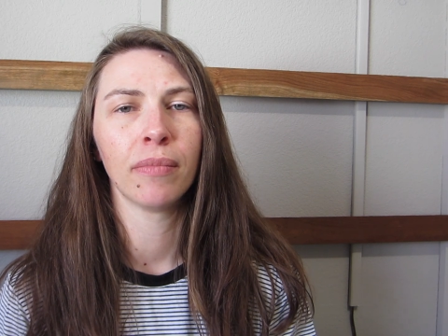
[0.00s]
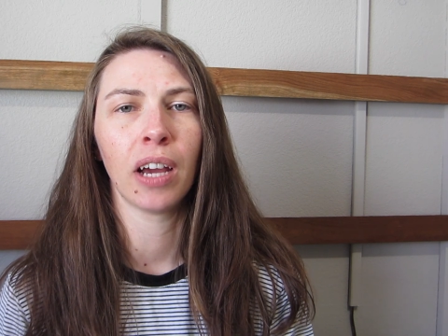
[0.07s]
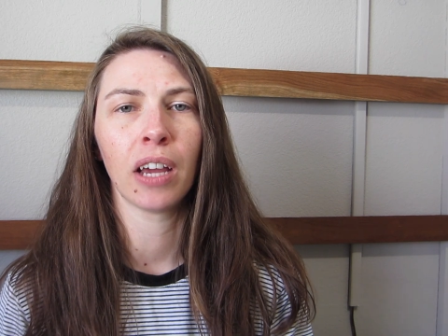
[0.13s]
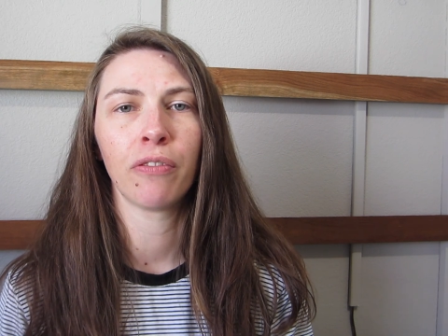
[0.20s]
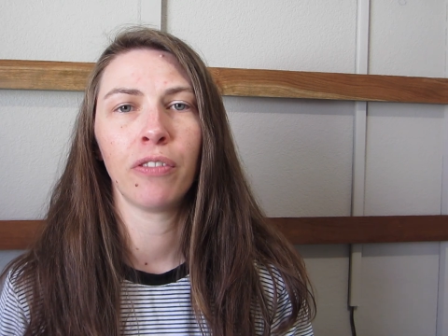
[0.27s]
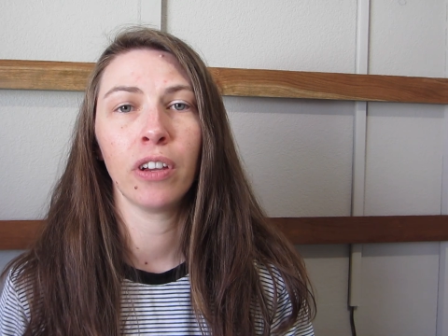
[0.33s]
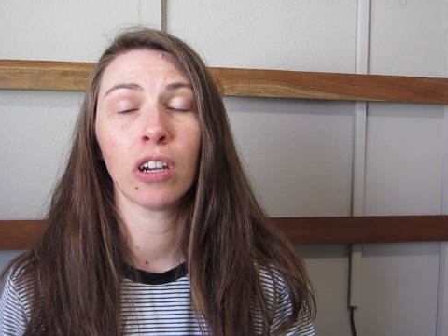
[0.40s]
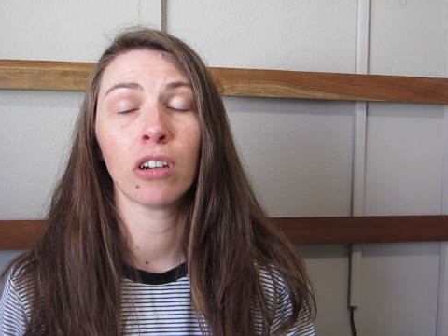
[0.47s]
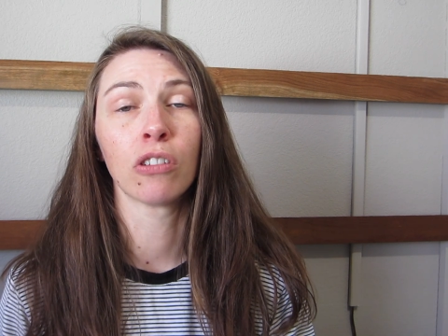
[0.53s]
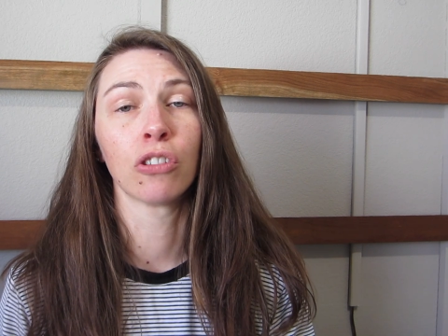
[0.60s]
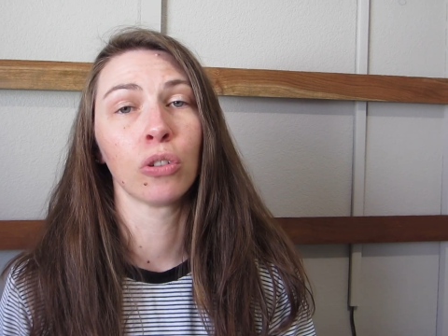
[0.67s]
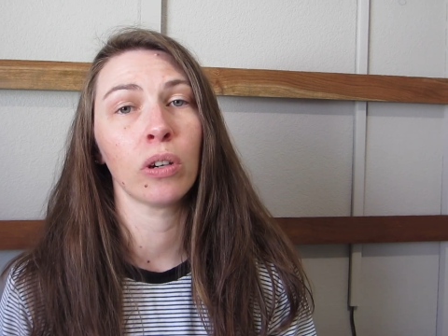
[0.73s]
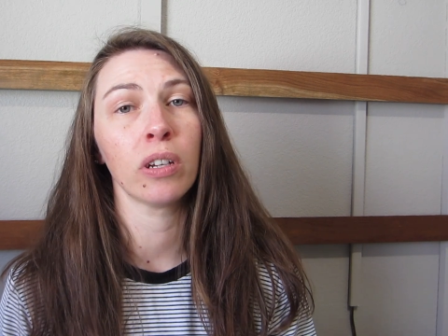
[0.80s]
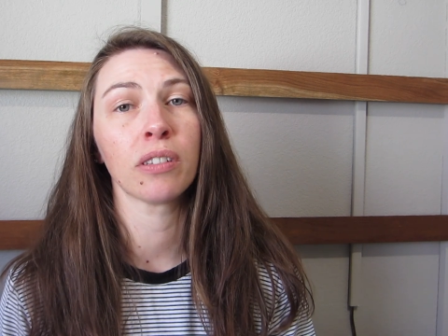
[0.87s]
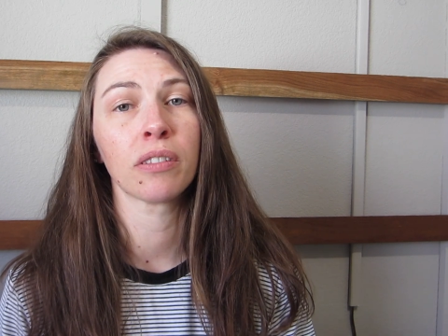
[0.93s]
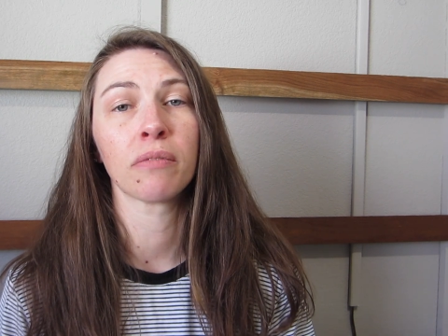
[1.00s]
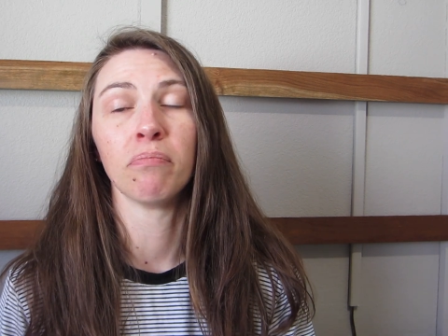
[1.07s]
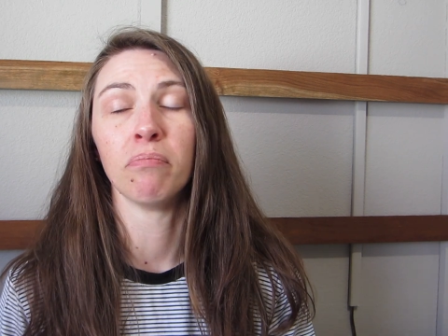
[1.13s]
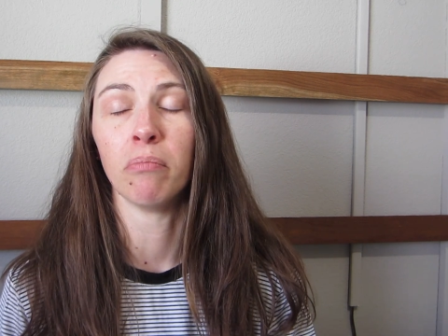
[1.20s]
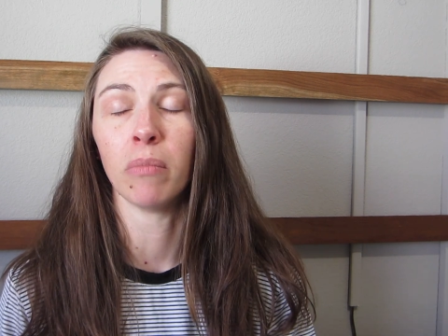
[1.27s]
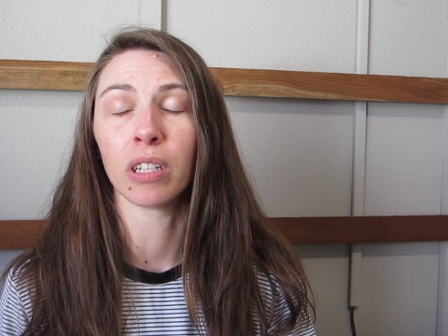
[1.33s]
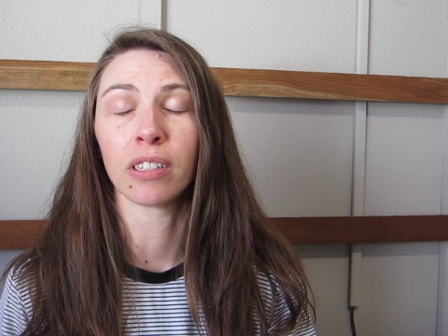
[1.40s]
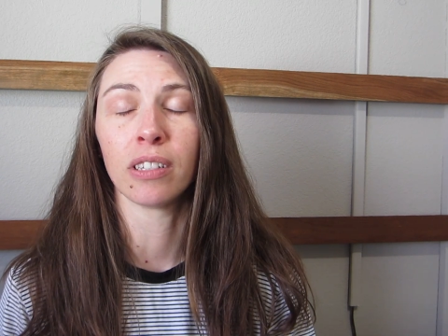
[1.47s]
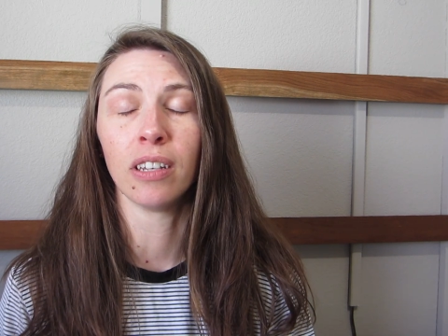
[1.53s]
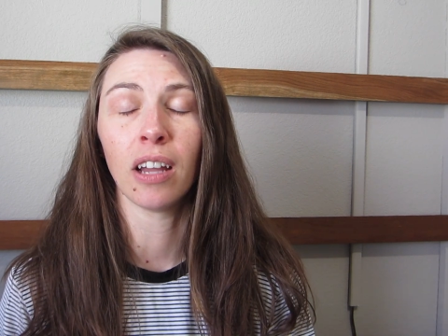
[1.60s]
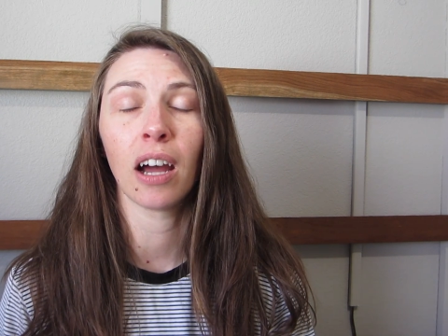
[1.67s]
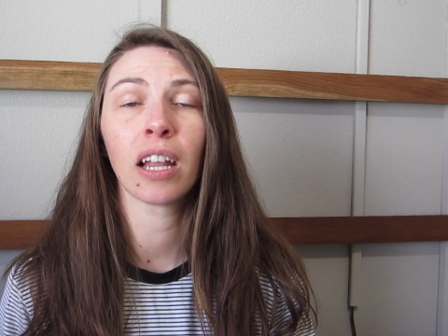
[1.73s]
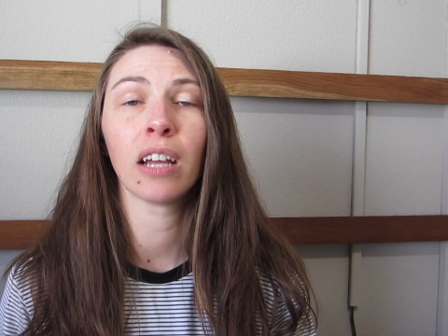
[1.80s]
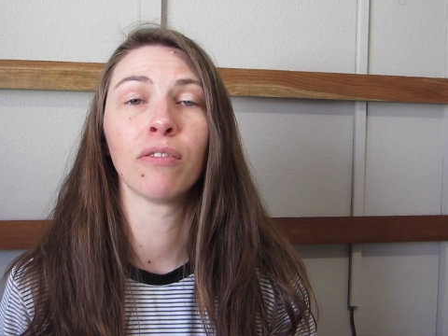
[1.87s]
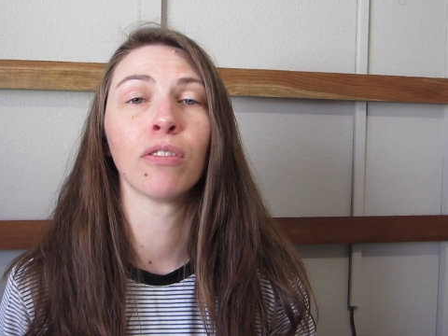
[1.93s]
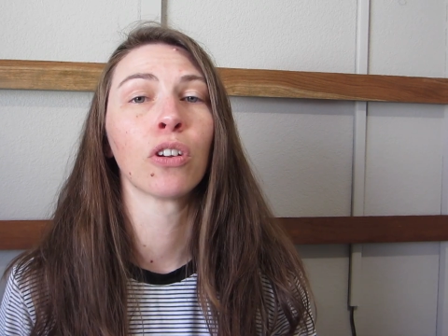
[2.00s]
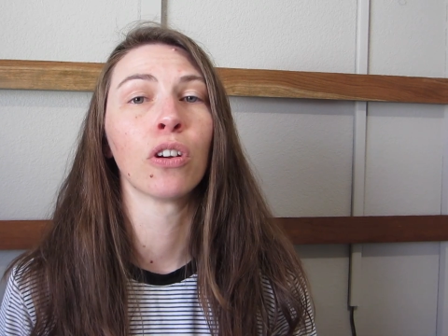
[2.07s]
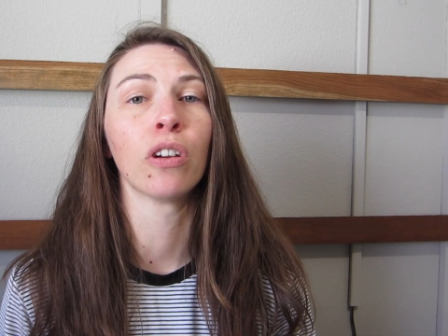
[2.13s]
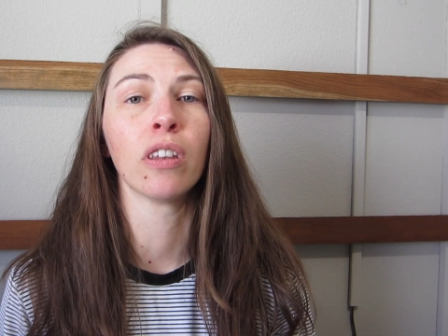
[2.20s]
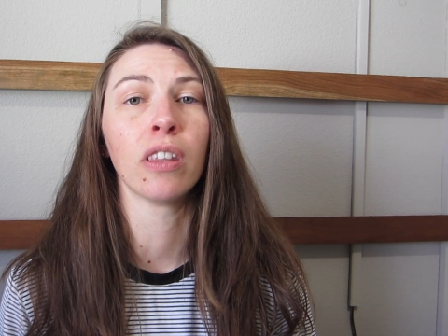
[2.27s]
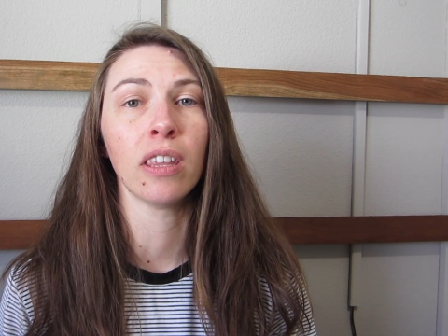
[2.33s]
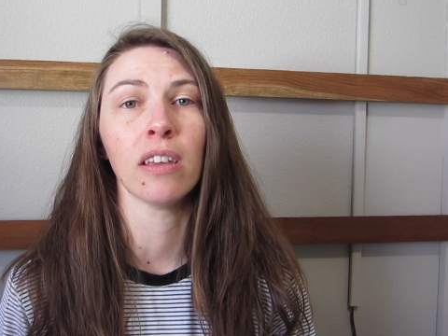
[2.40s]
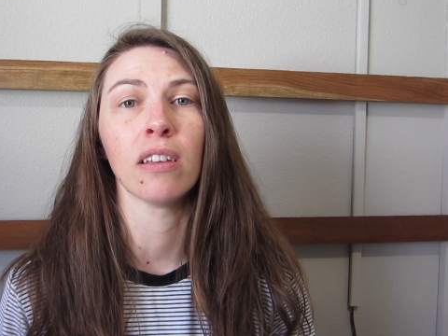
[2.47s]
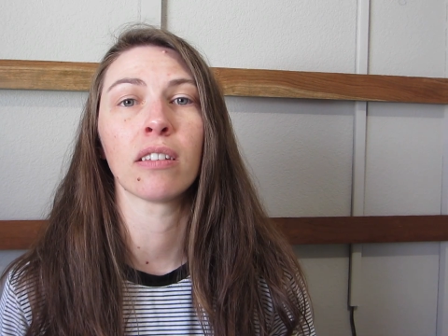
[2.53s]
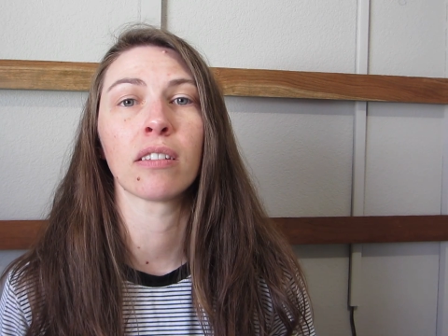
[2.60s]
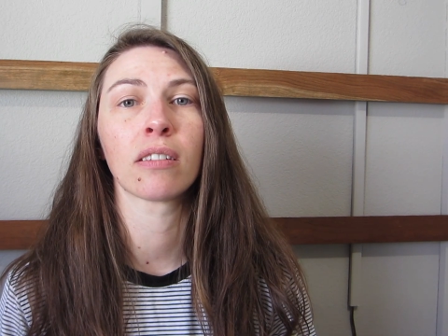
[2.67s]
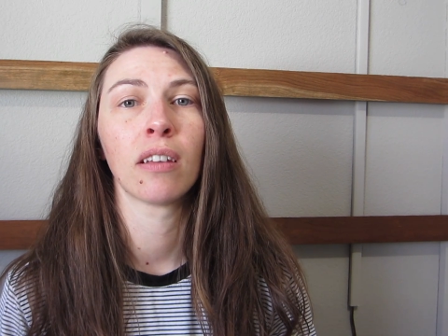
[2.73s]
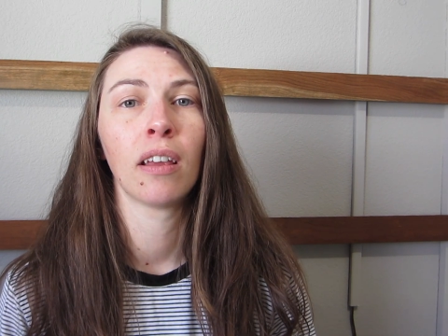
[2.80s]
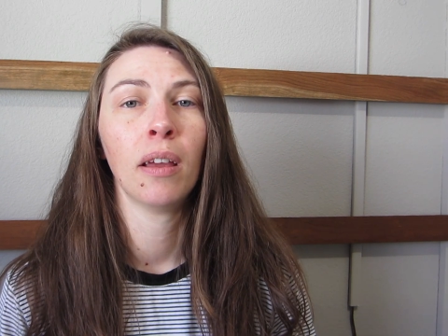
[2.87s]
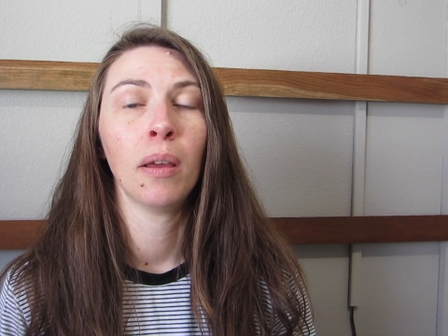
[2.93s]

I figured Joyce must not have learned this